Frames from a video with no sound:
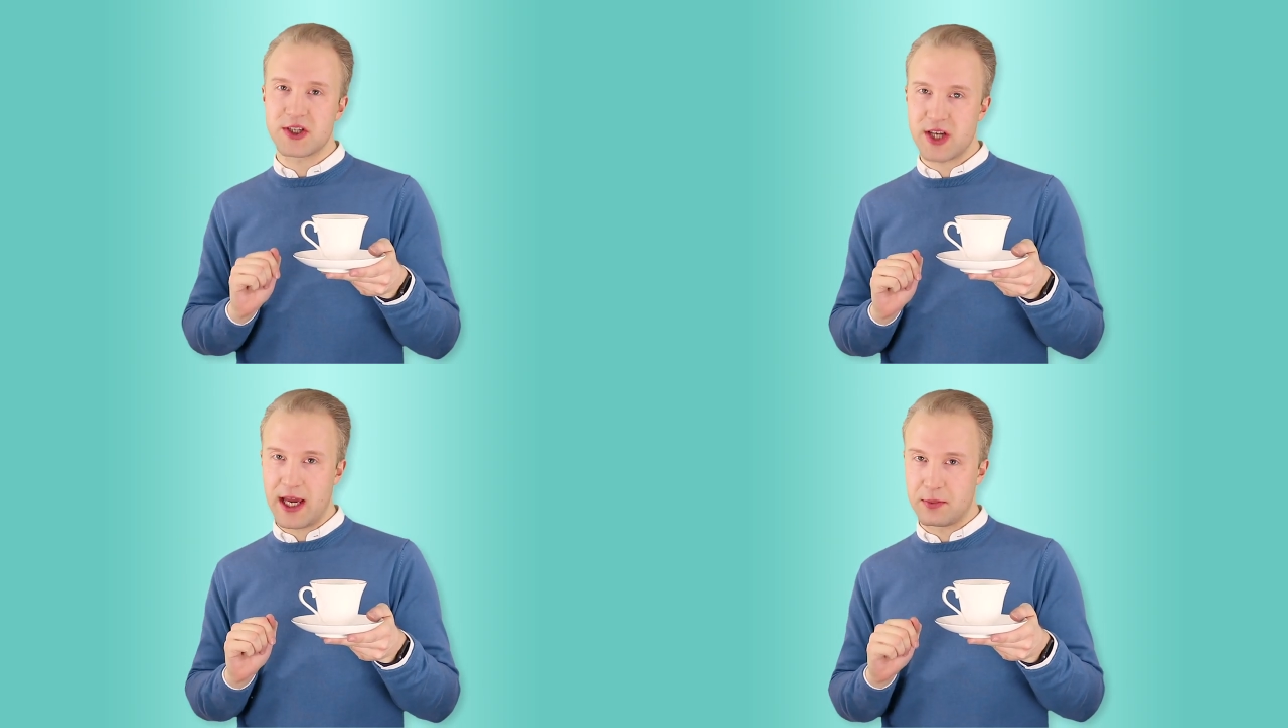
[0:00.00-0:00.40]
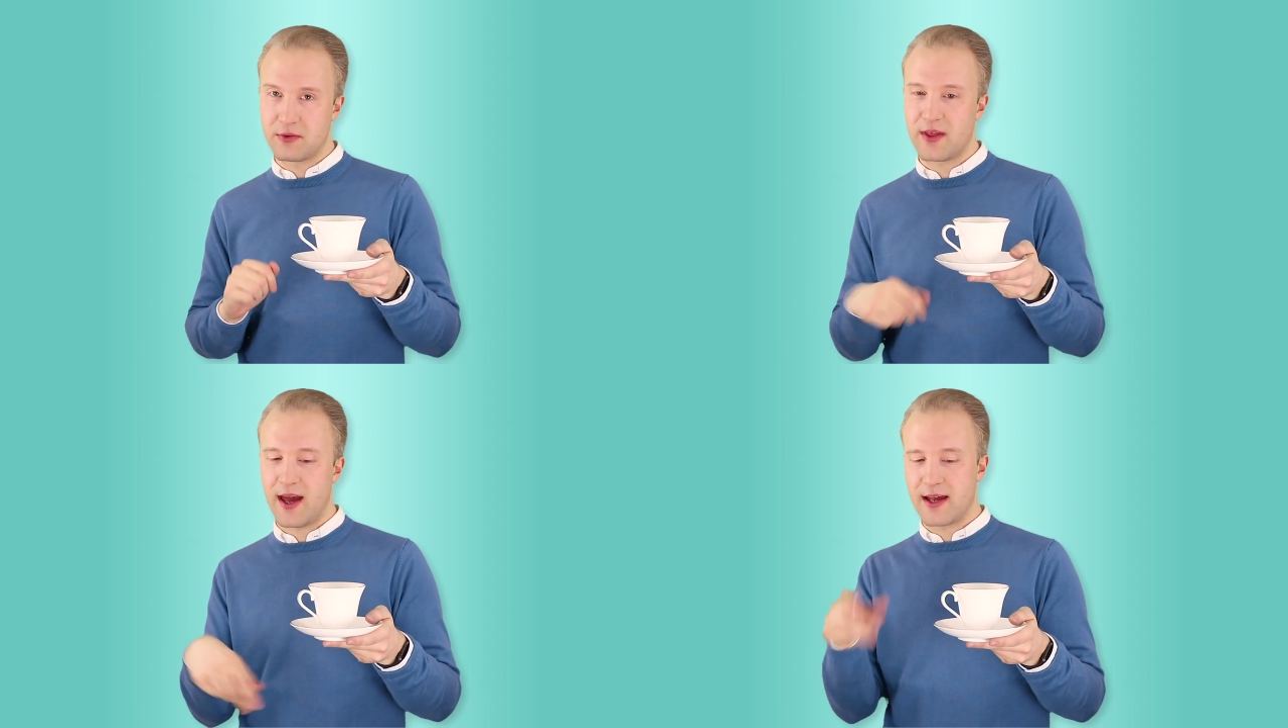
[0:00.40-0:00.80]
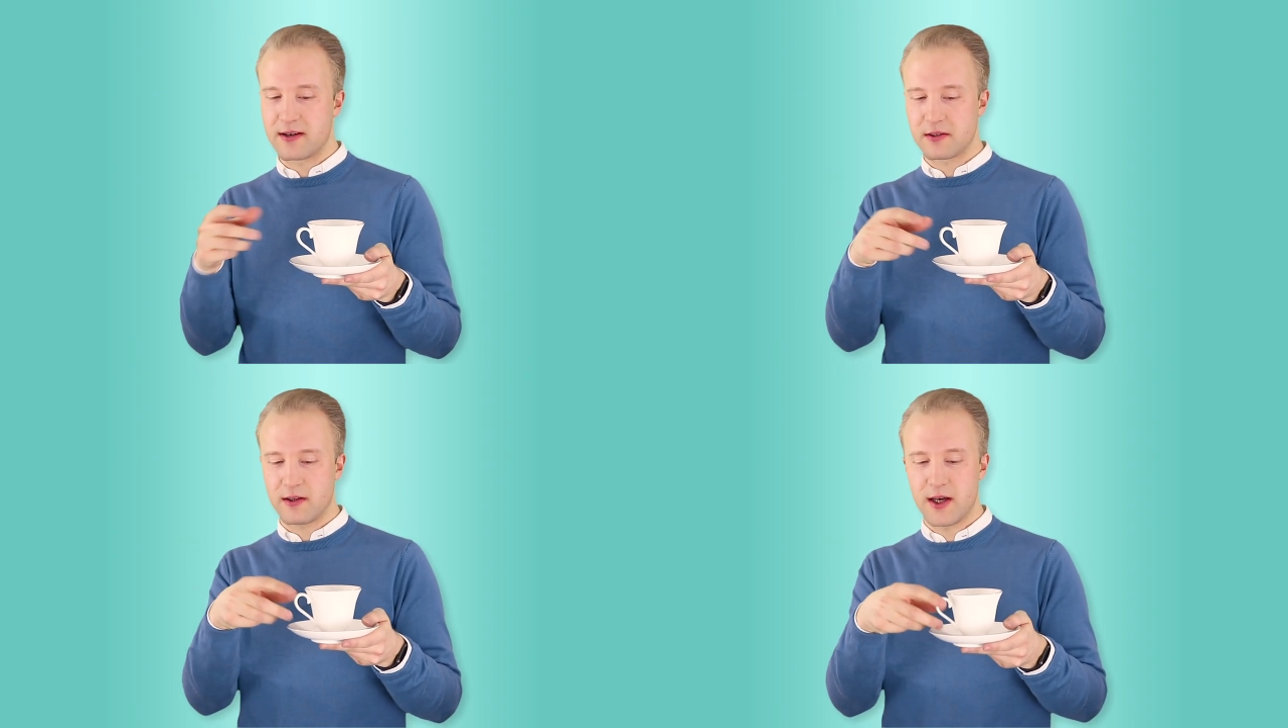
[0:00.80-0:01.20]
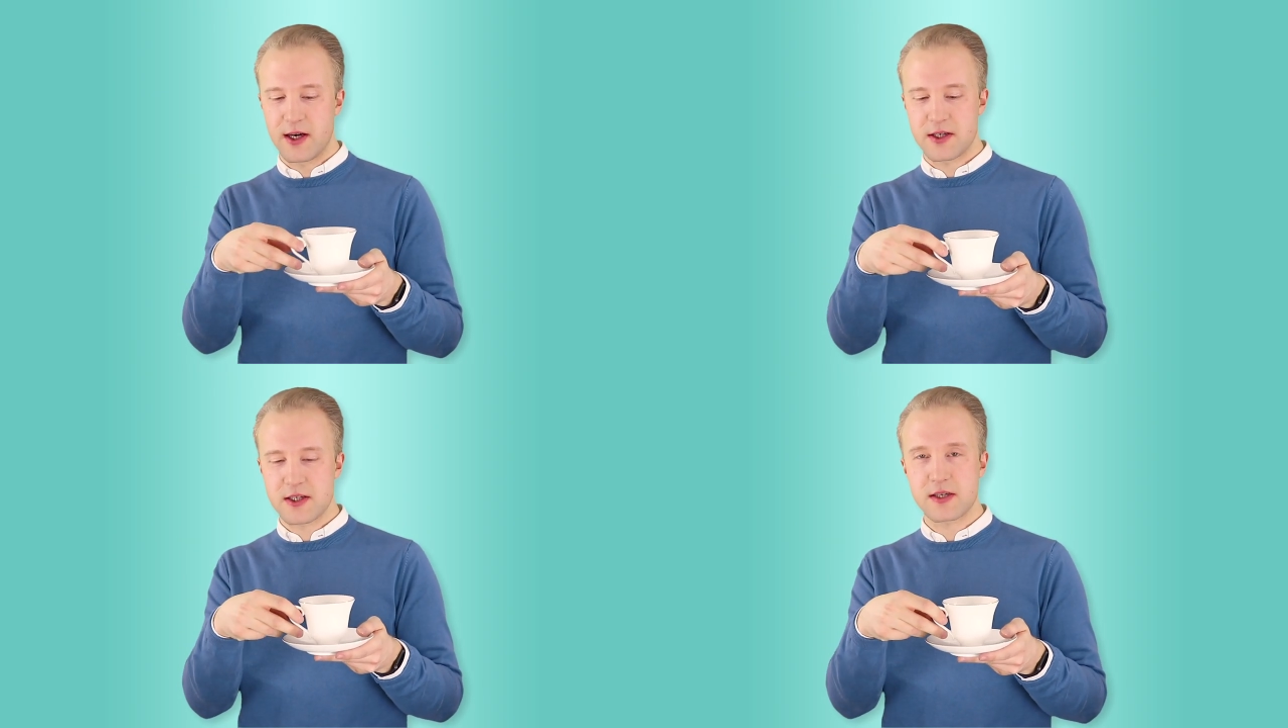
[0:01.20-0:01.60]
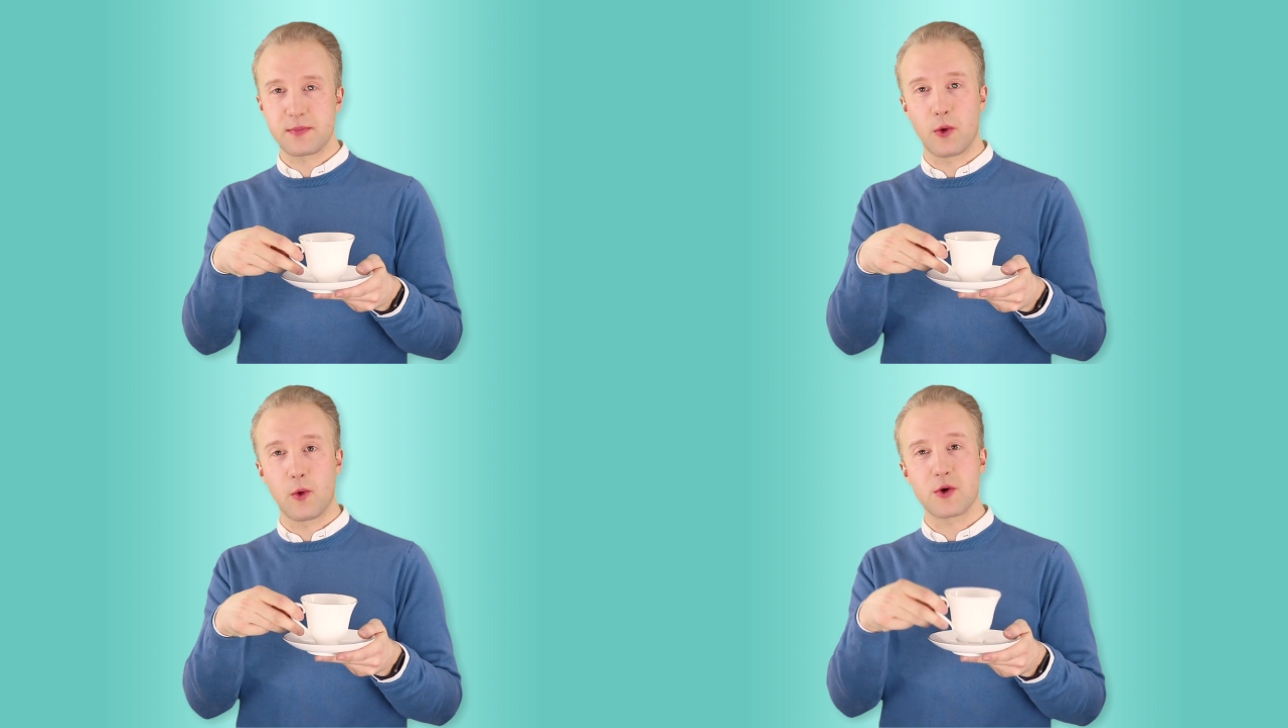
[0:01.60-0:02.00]
shape of the handle to
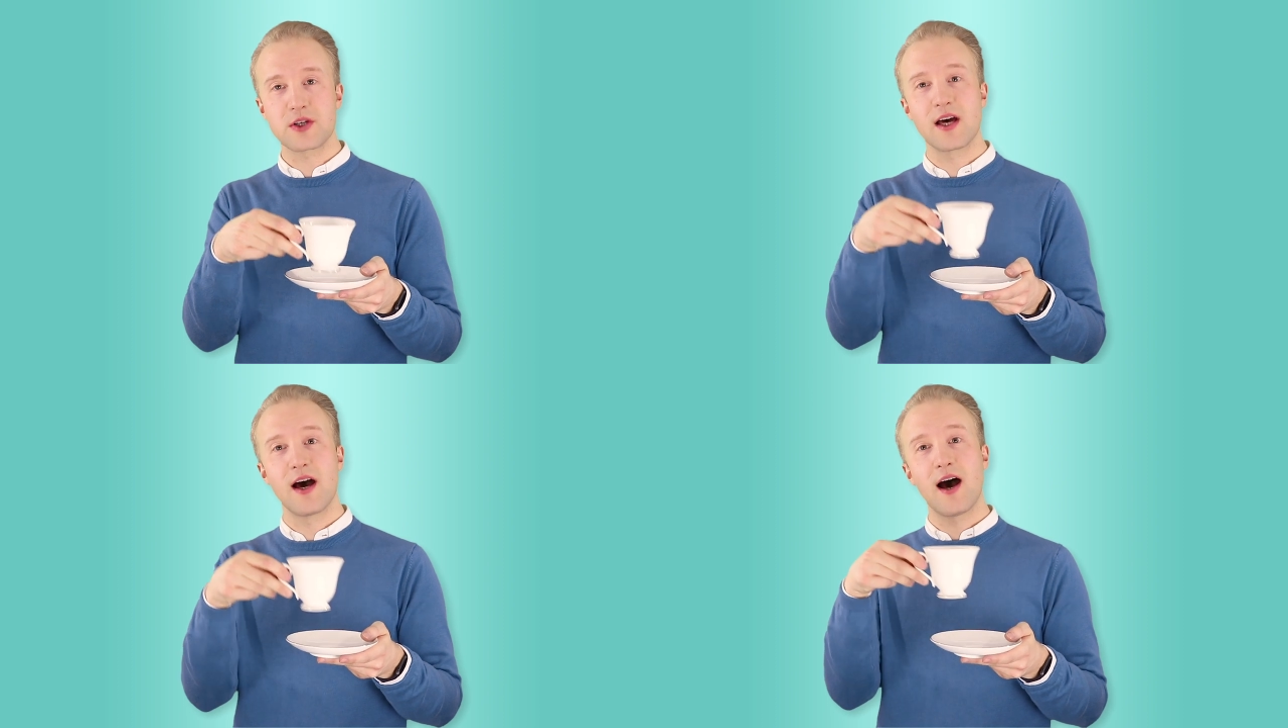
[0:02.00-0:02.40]
support